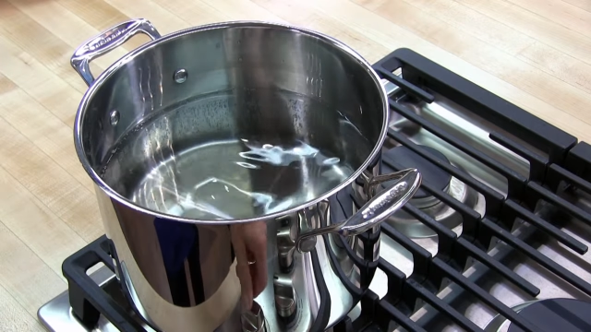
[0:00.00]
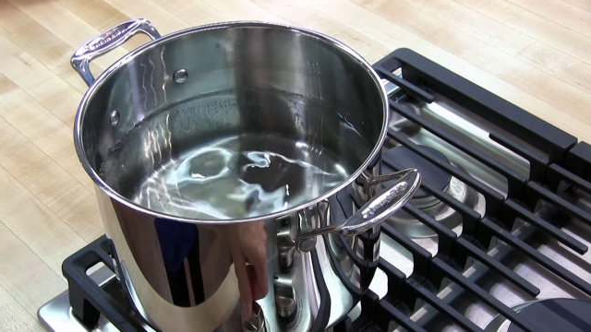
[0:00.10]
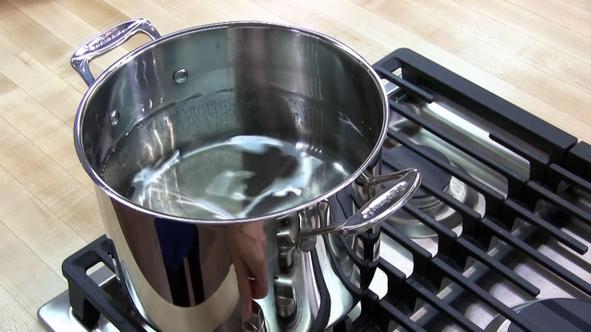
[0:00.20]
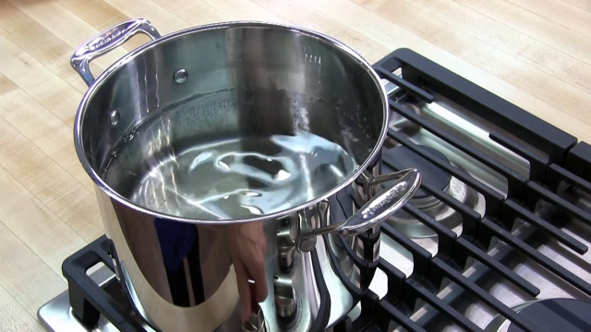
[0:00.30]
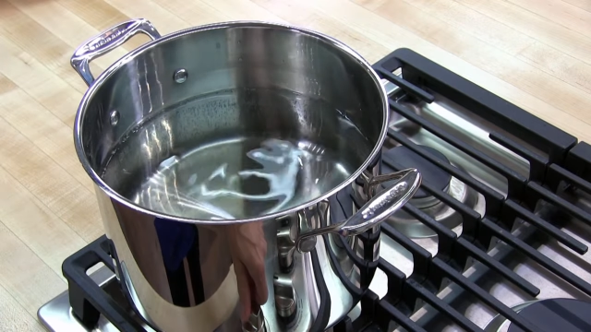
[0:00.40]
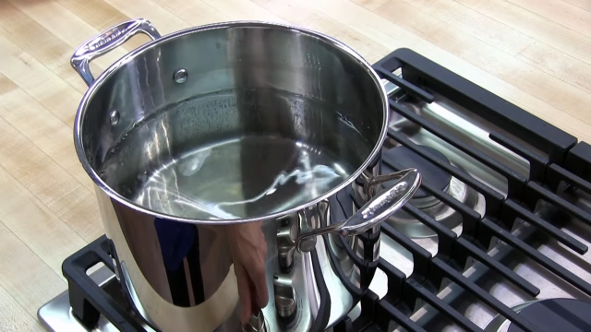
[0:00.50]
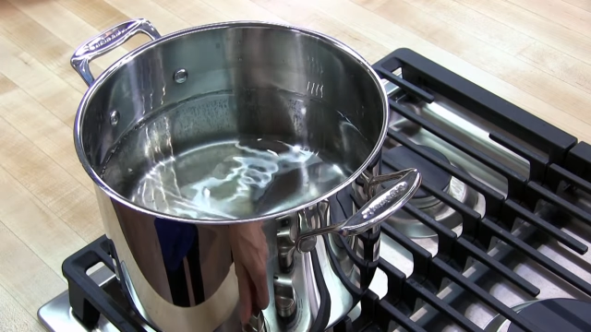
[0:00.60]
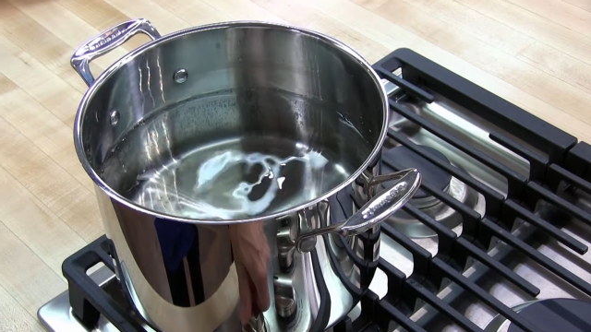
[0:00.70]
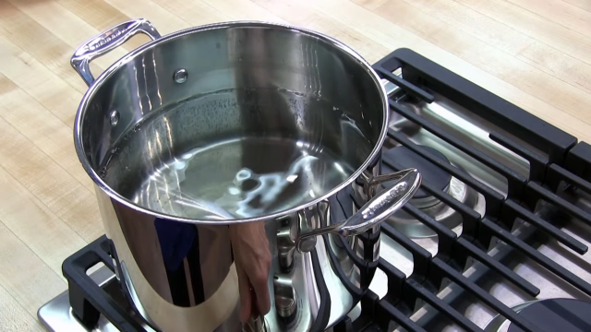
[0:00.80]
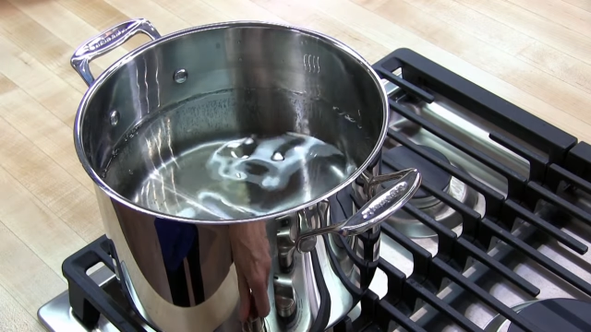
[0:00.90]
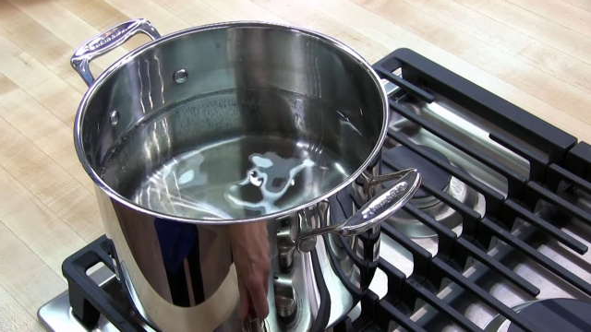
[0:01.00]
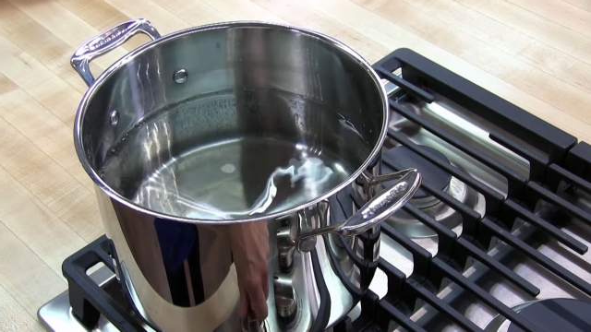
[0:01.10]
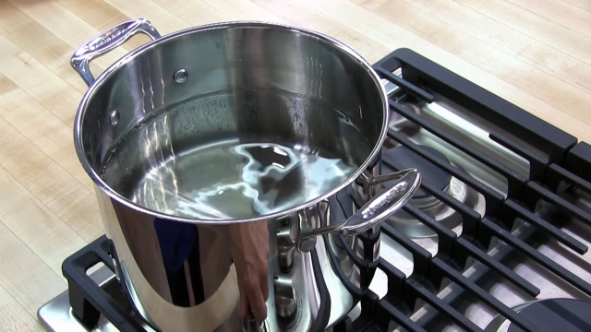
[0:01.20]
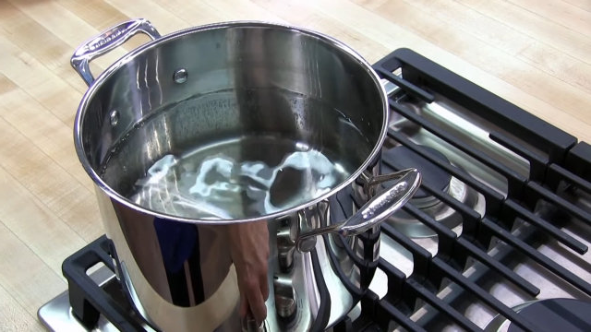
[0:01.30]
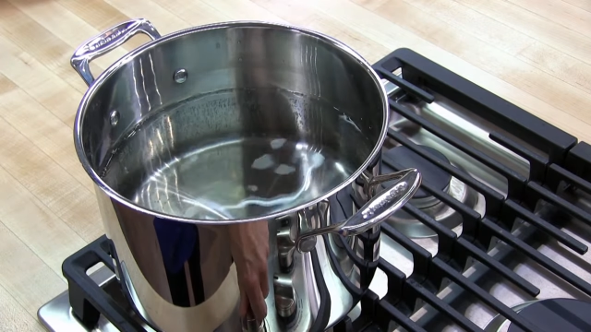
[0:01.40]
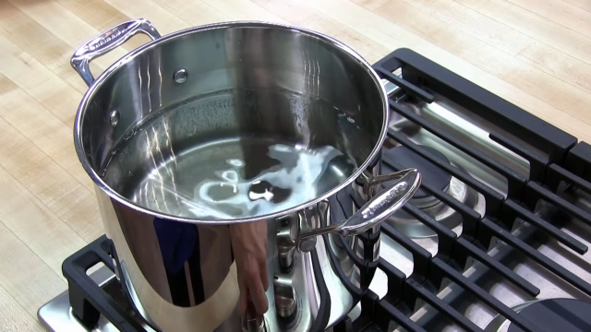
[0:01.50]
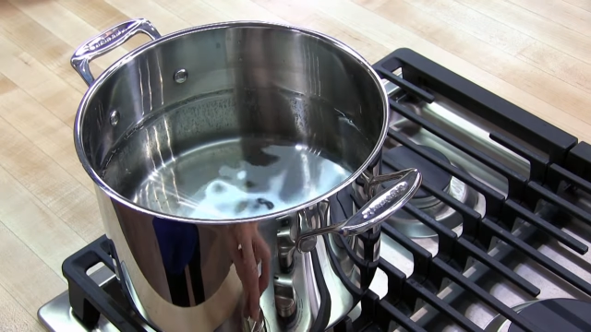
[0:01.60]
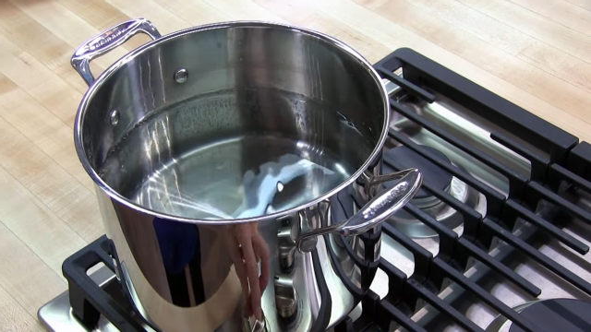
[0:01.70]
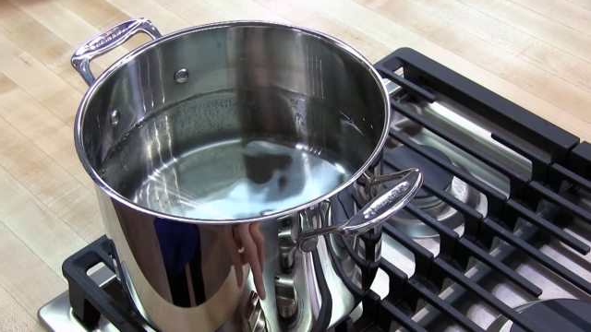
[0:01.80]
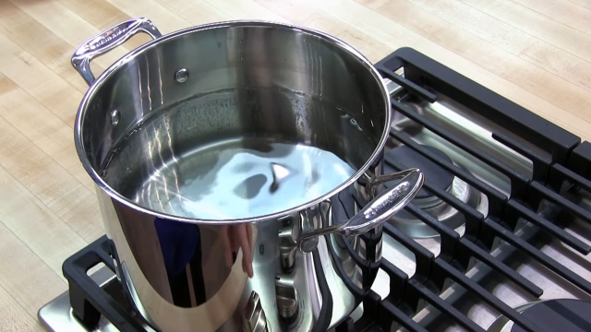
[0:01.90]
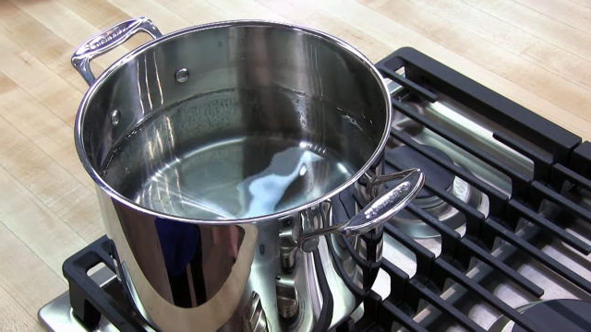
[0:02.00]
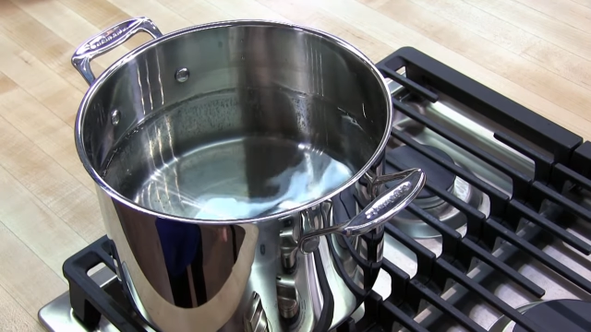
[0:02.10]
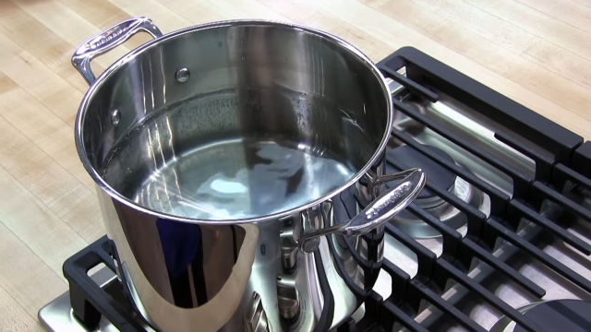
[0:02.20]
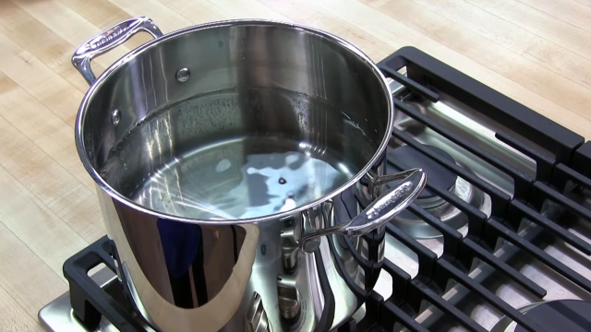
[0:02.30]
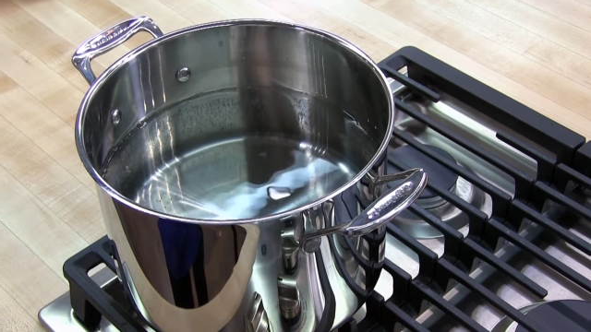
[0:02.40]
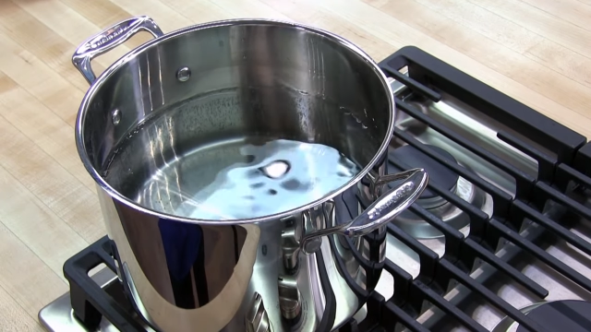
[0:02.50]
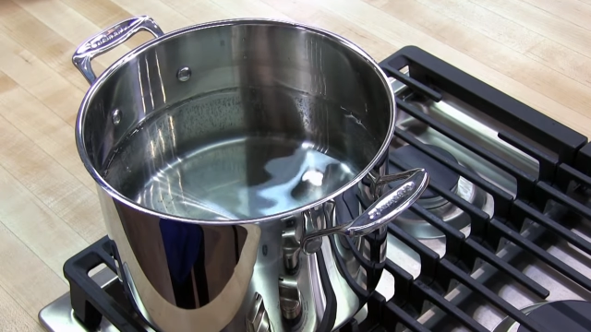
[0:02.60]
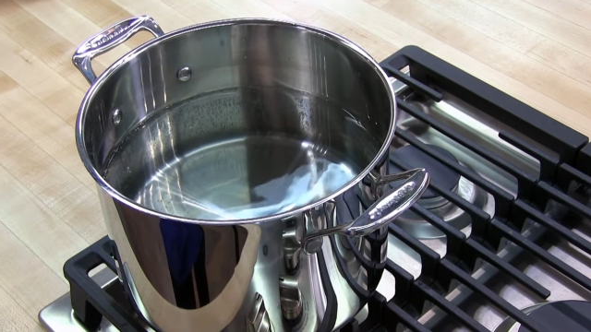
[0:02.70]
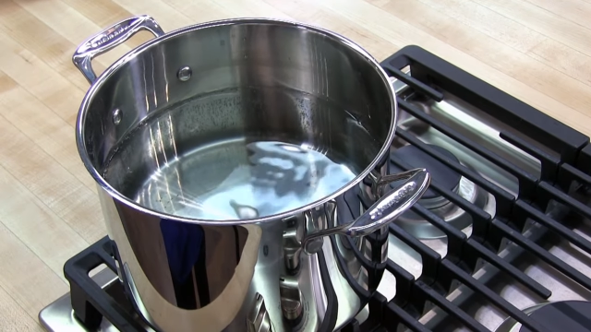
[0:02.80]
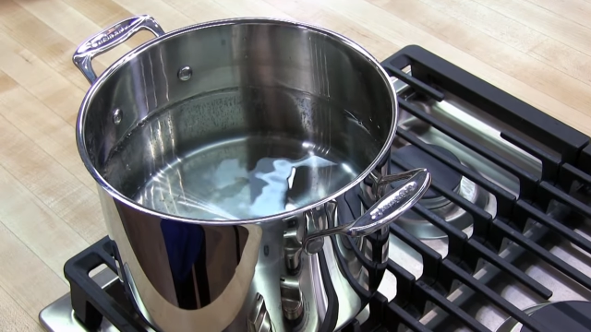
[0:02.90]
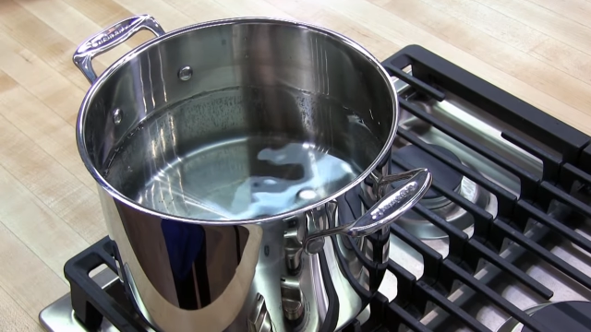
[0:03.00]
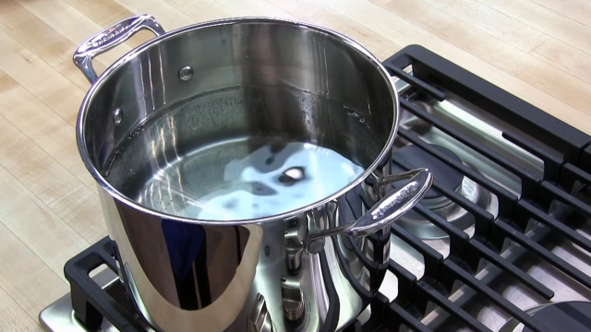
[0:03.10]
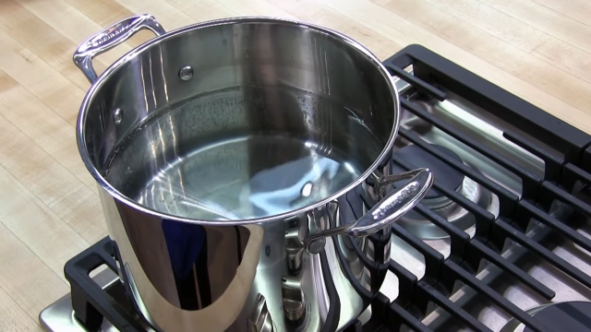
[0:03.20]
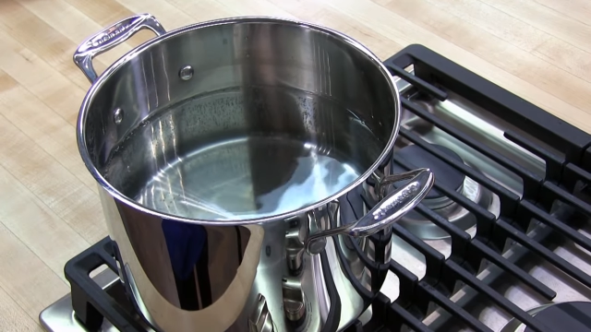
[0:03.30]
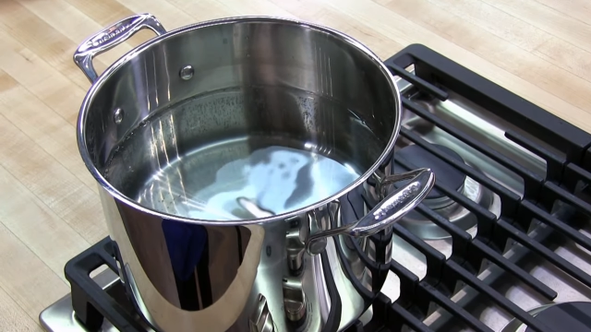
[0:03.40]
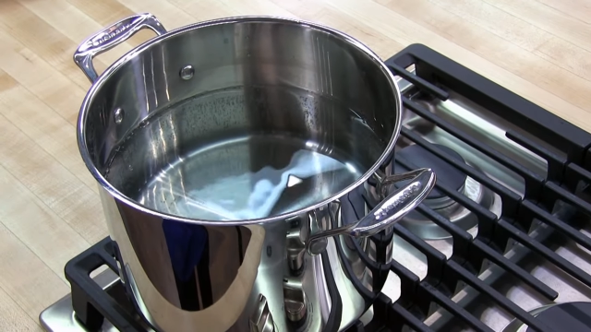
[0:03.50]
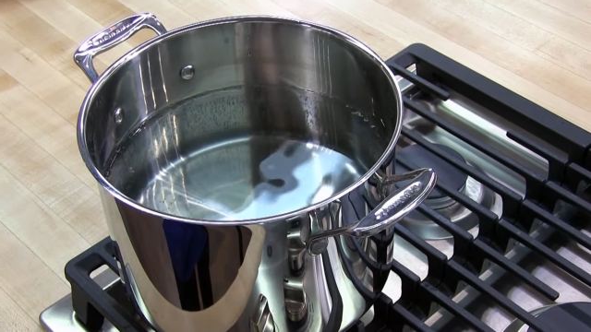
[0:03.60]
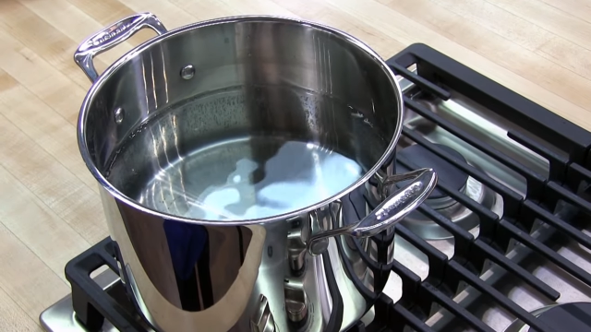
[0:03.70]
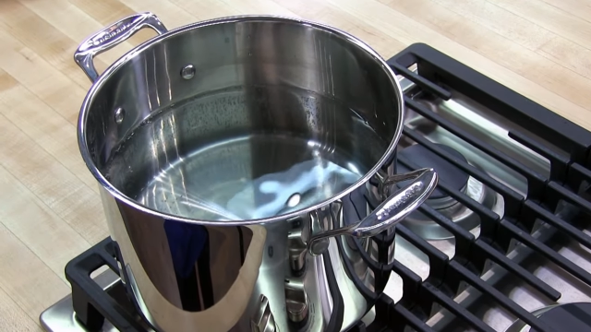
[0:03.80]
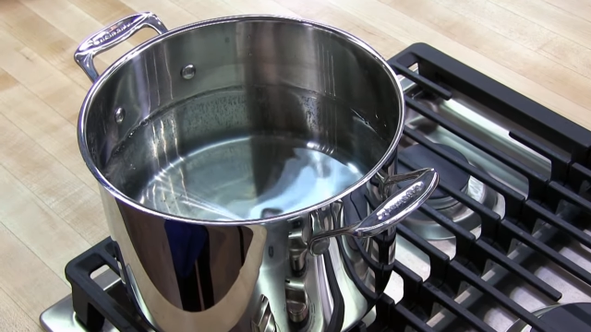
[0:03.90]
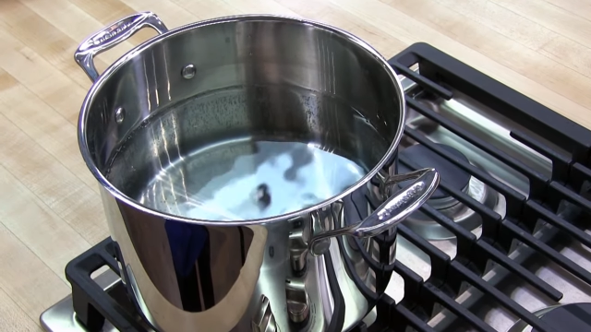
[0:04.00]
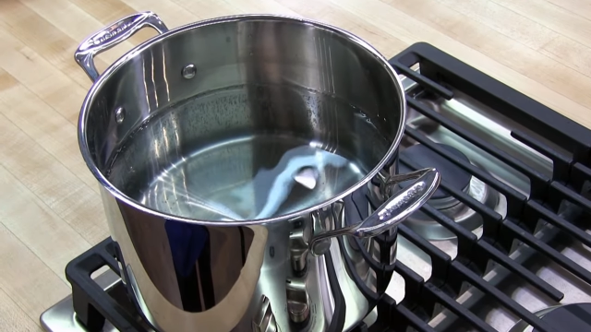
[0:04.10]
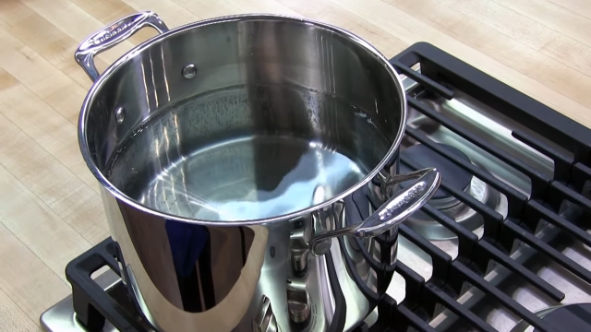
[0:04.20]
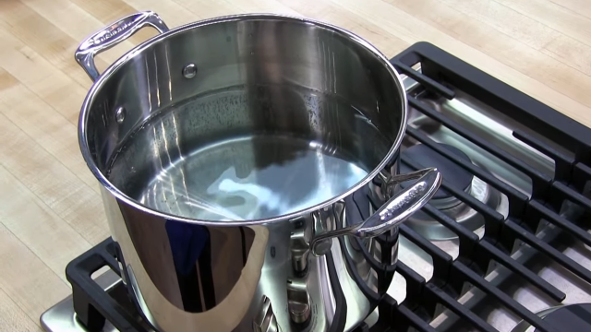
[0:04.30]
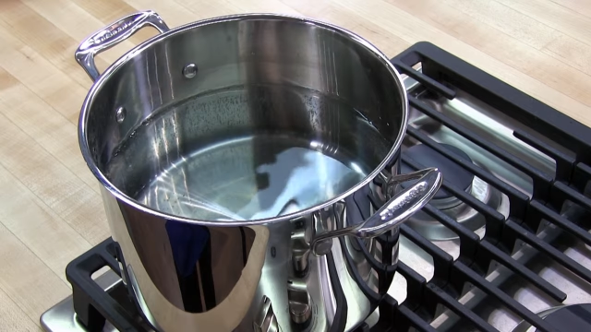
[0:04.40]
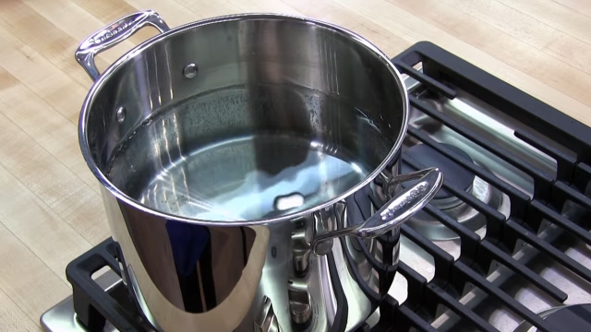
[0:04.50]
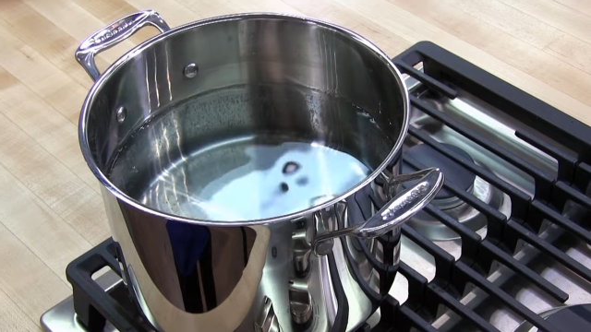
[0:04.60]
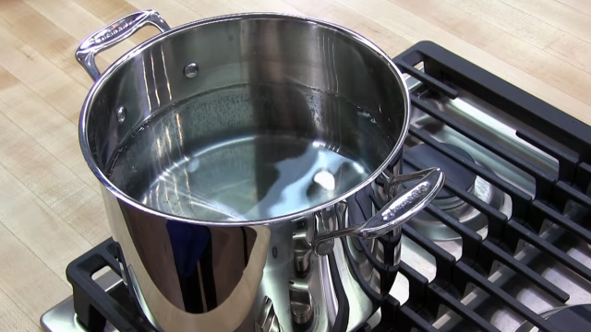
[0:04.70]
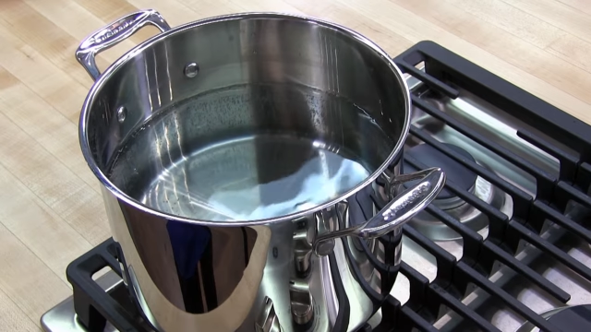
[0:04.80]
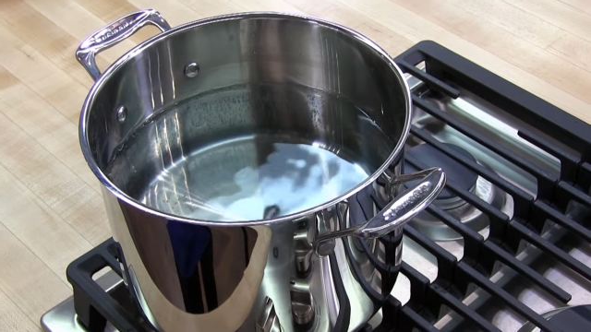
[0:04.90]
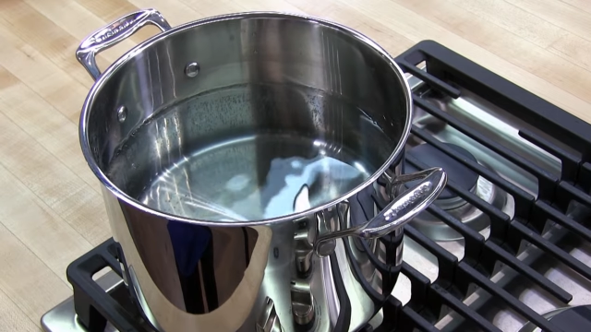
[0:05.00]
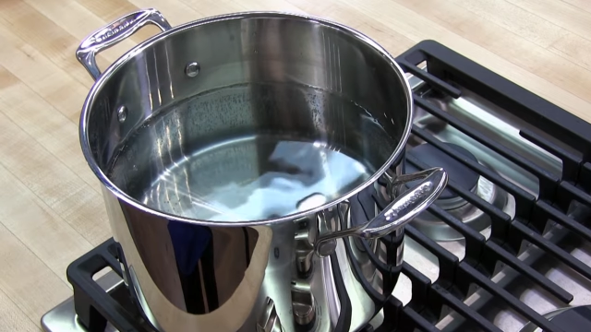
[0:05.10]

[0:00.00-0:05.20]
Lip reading: Nobody's mouth can be seen.